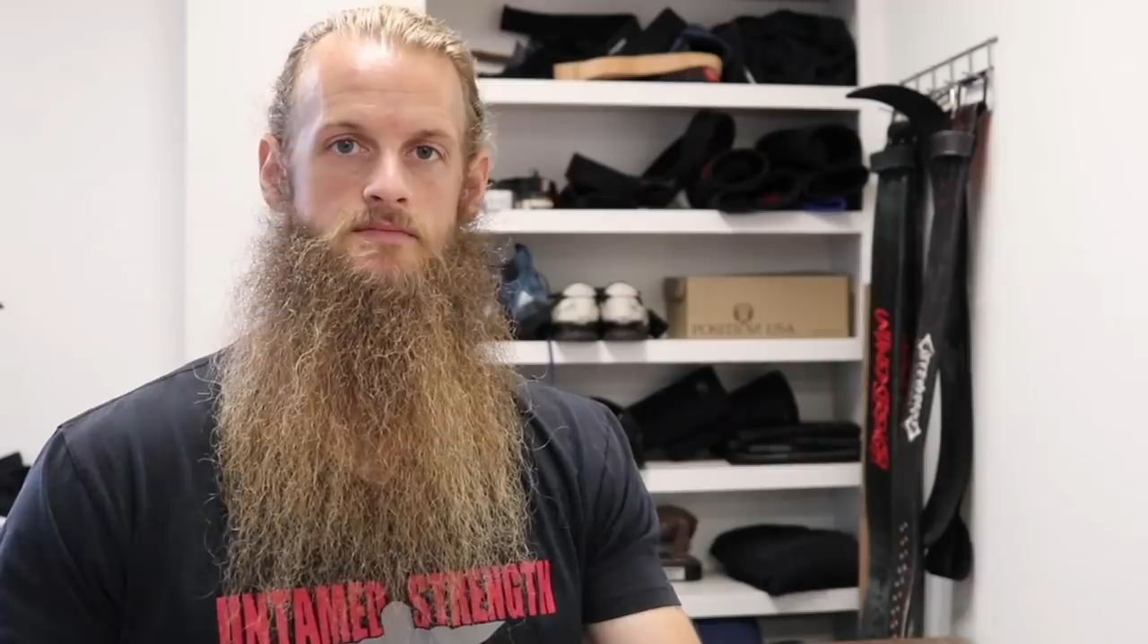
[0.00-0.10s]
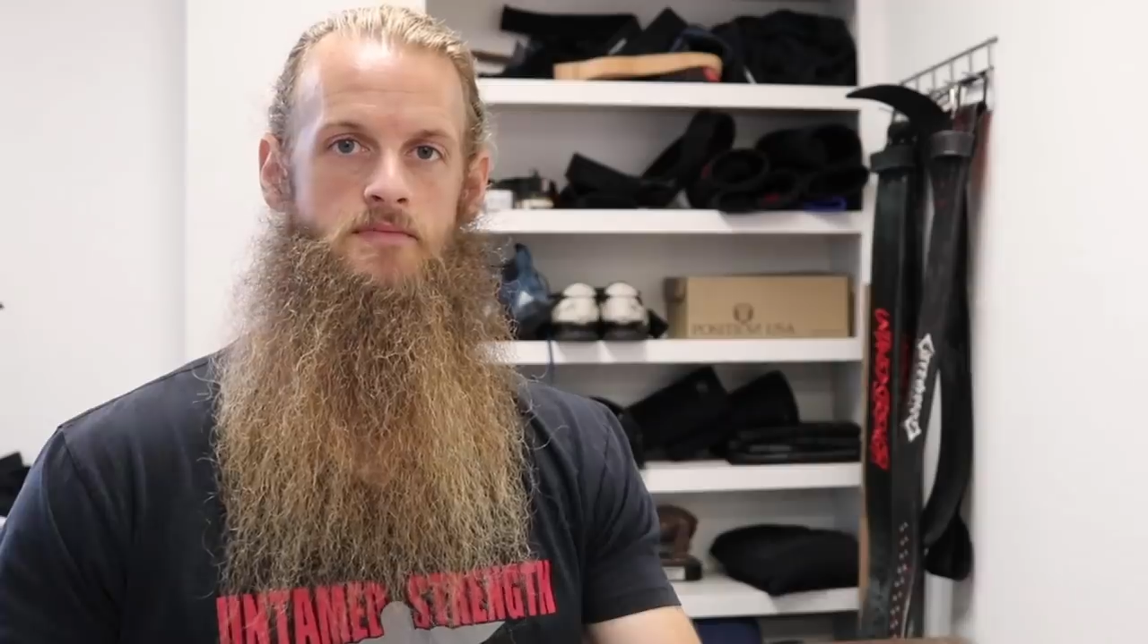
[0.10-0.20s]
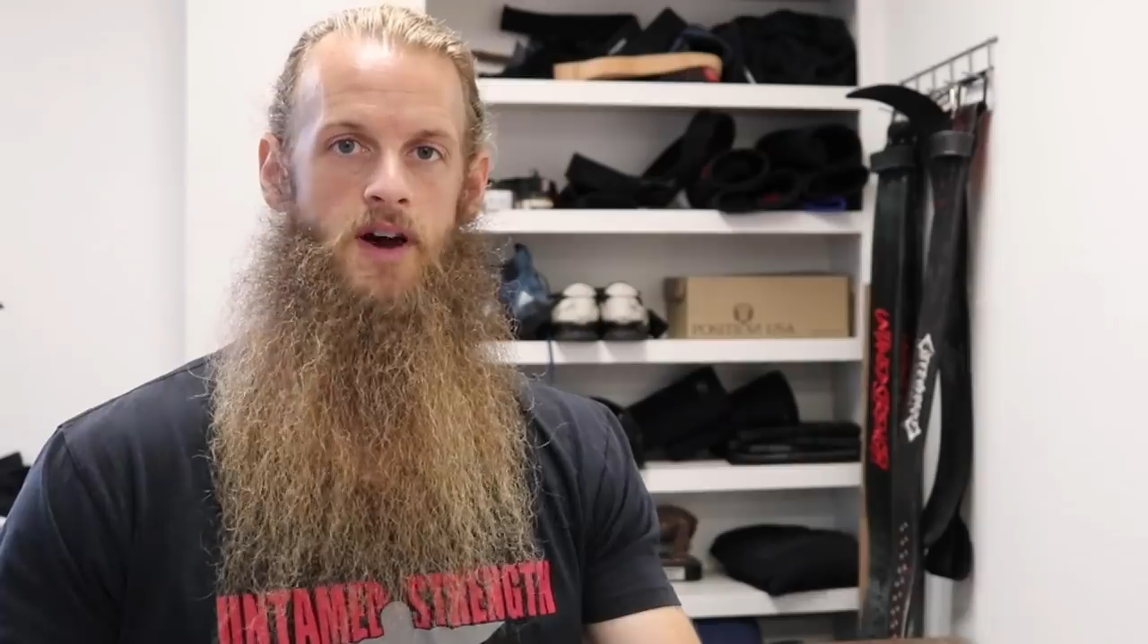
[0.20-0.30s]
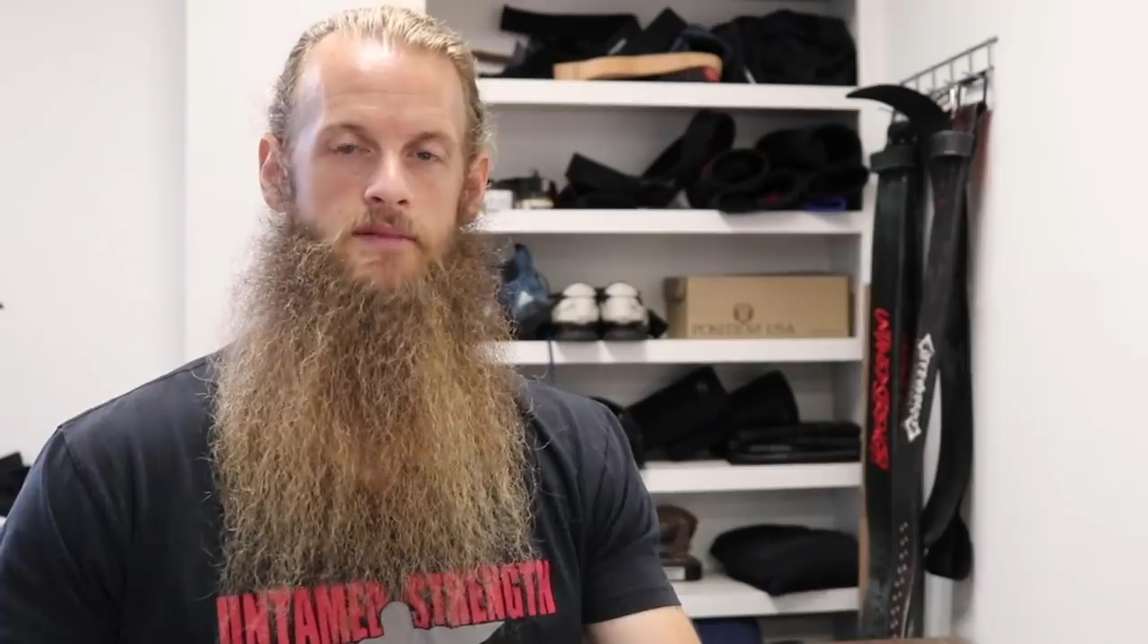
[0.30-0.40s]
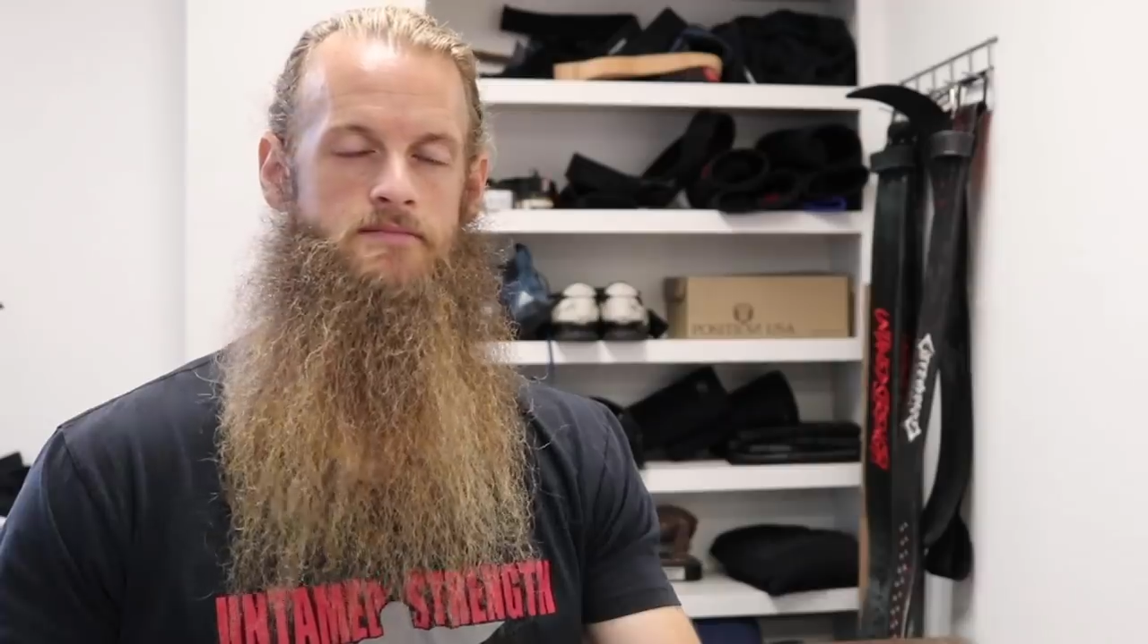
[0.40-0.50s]

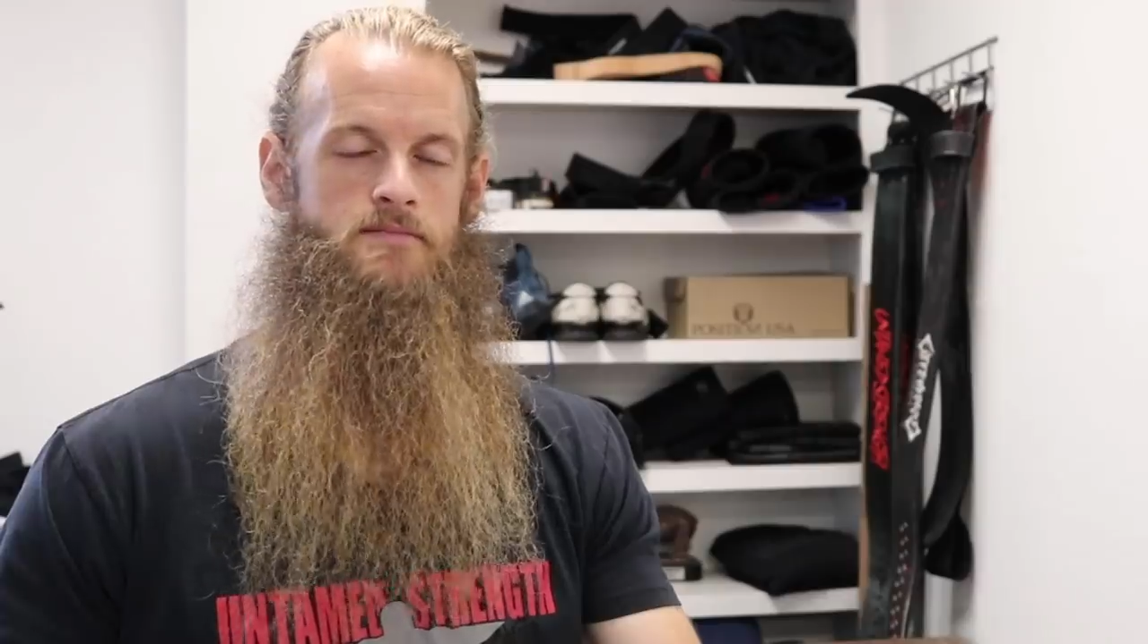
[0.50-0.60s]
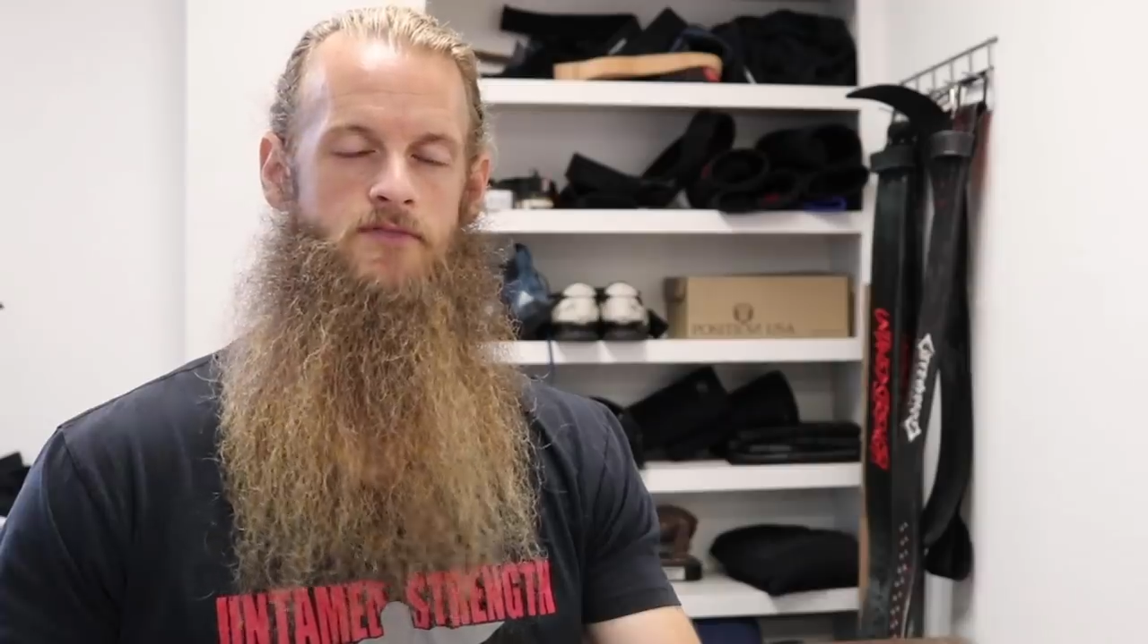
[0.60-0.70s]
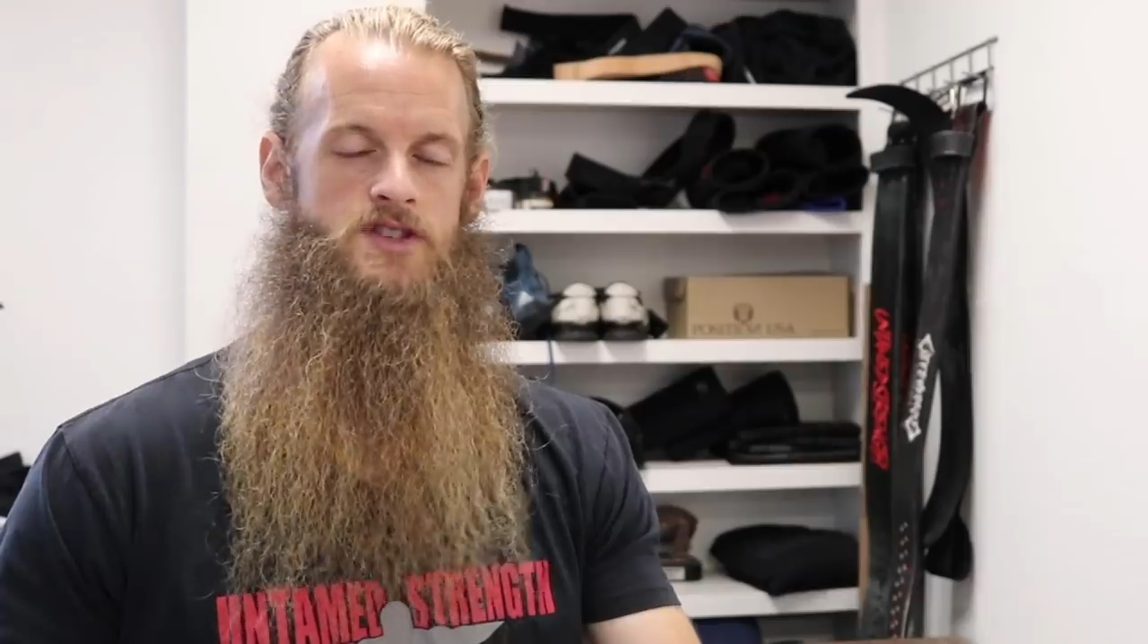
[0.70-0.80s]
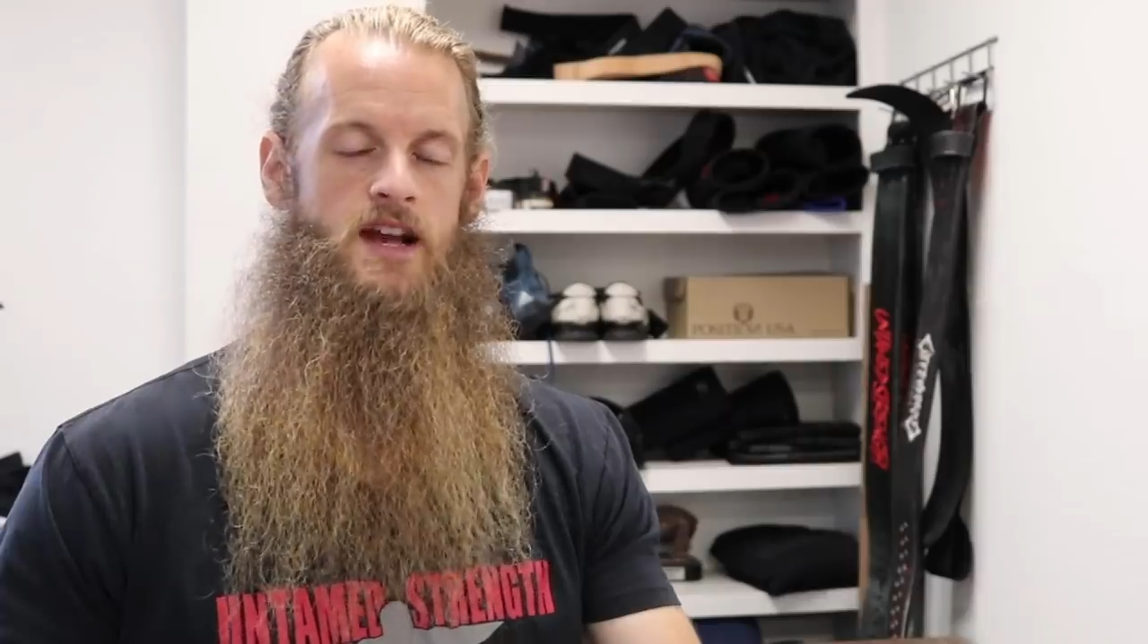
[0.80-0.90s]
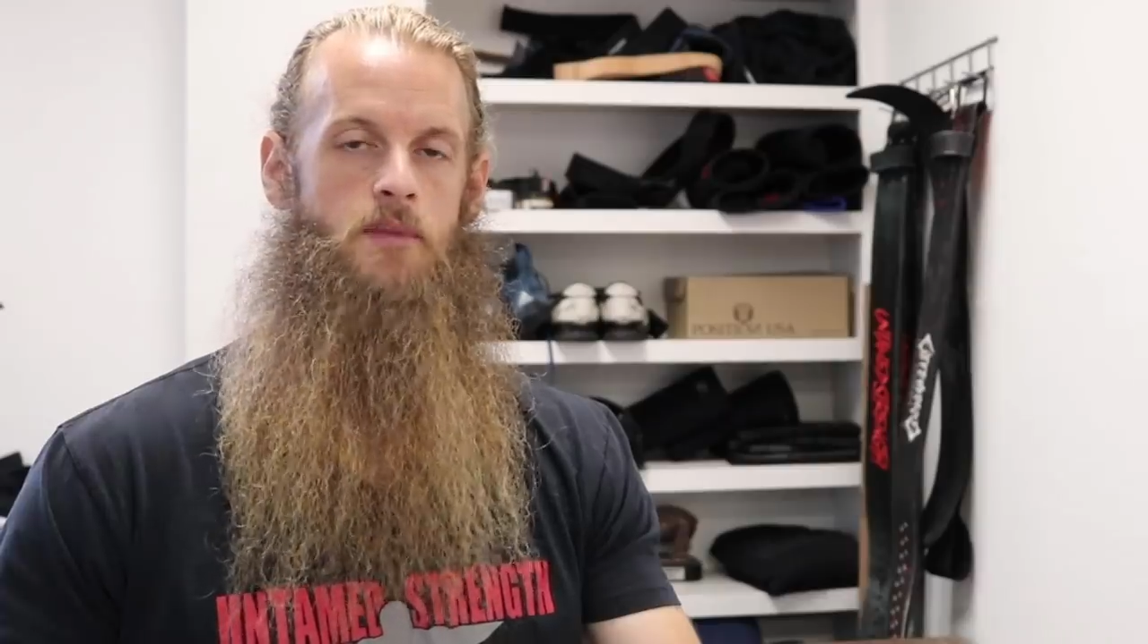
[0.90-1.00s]
but
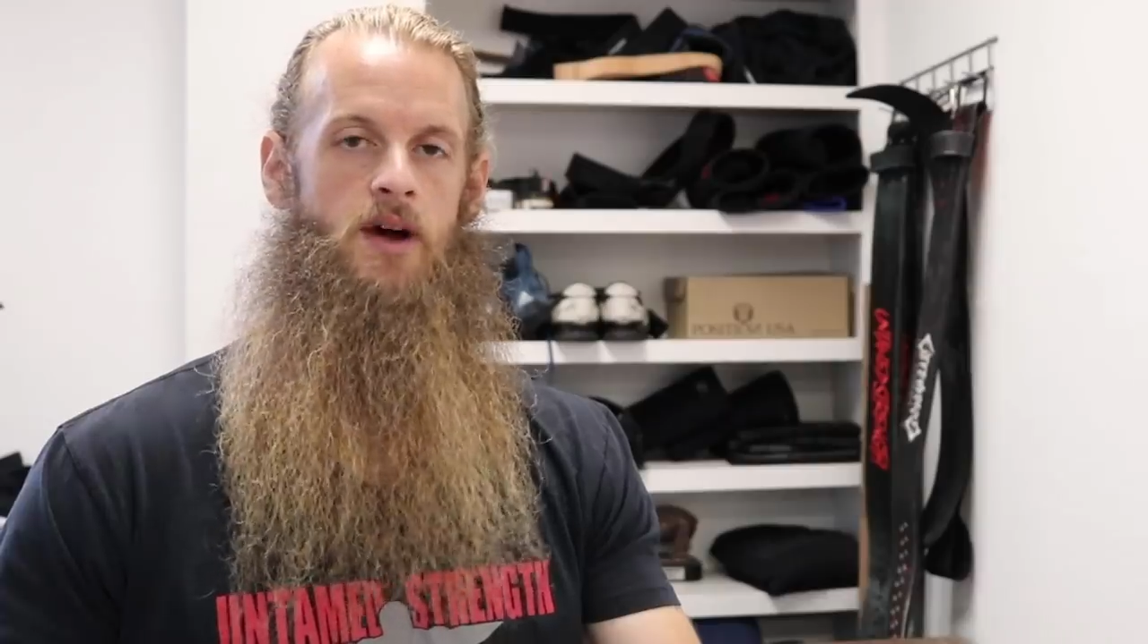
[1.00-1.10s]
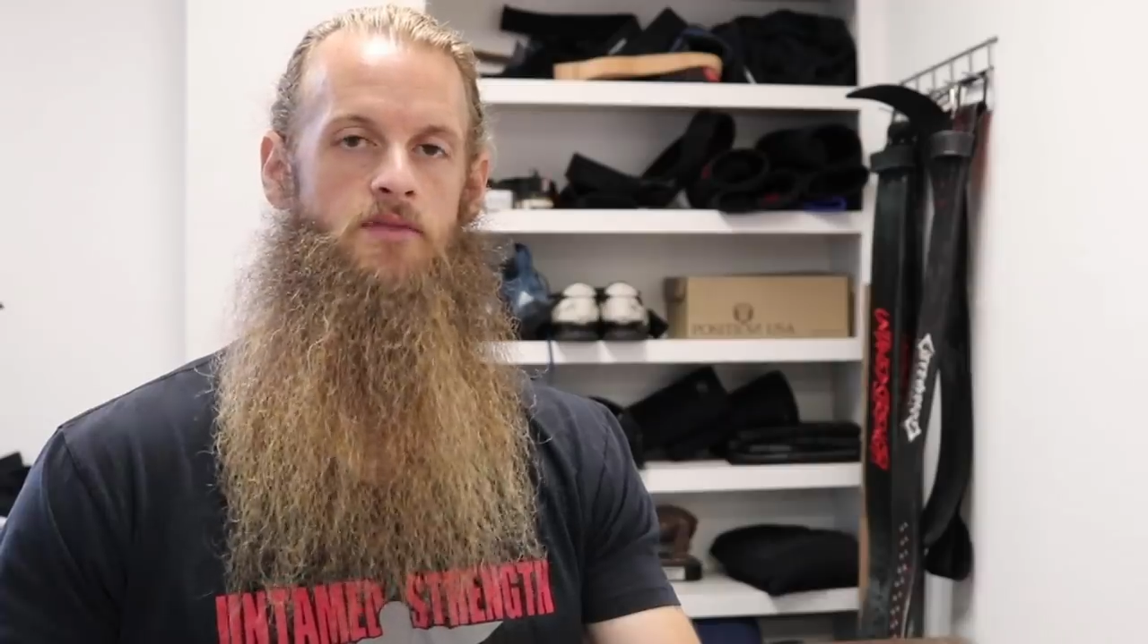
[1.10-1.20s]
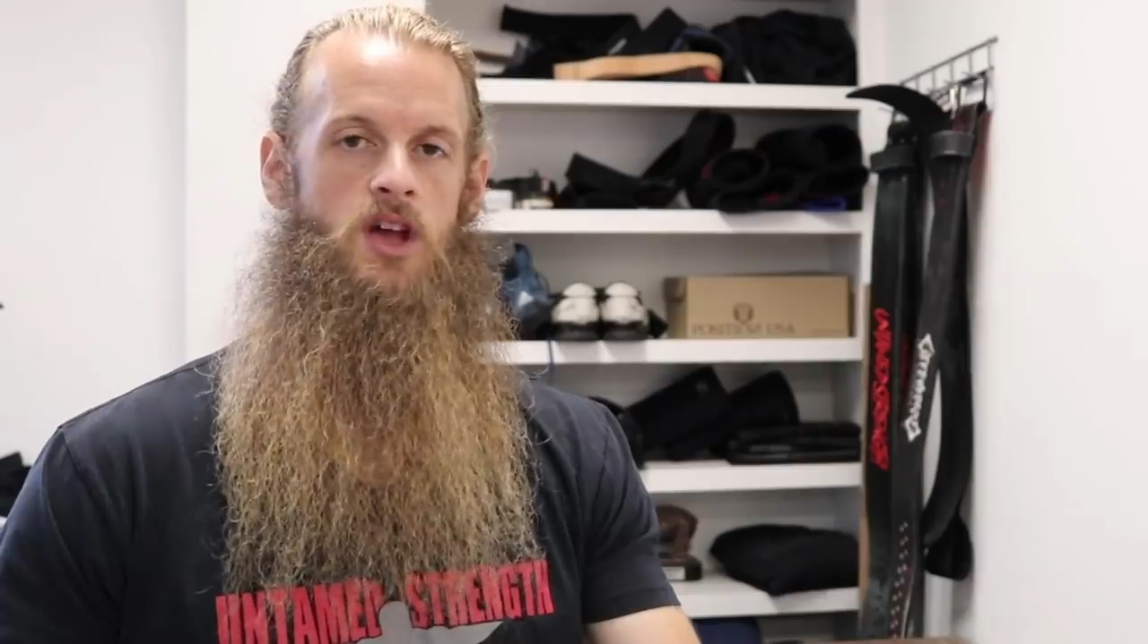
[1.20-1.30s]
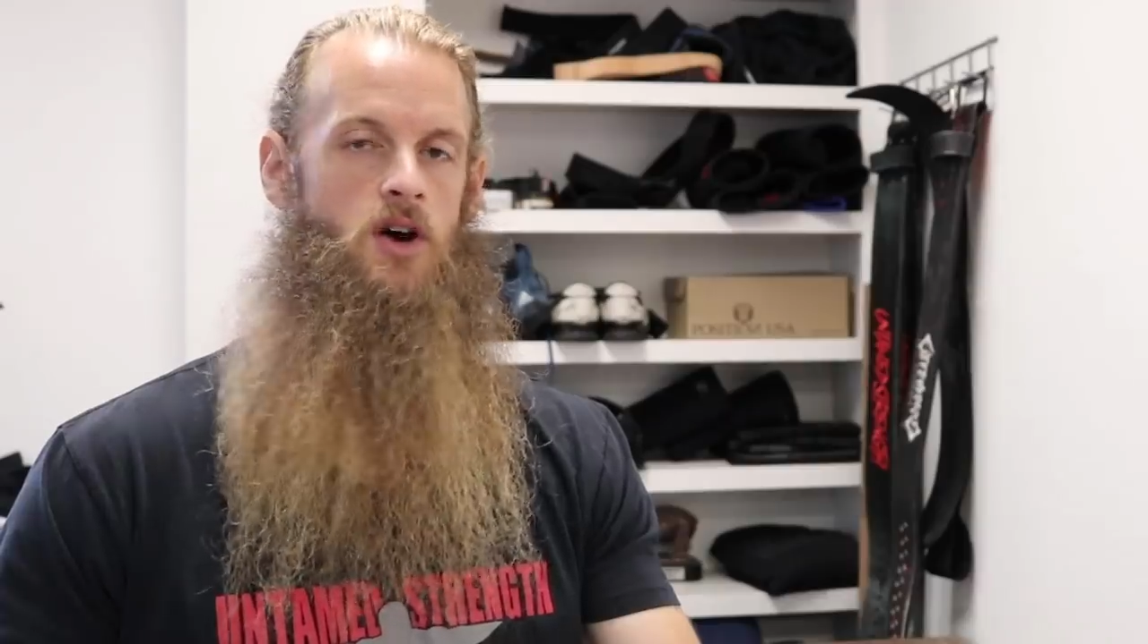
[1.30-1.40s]
for sake of brevity,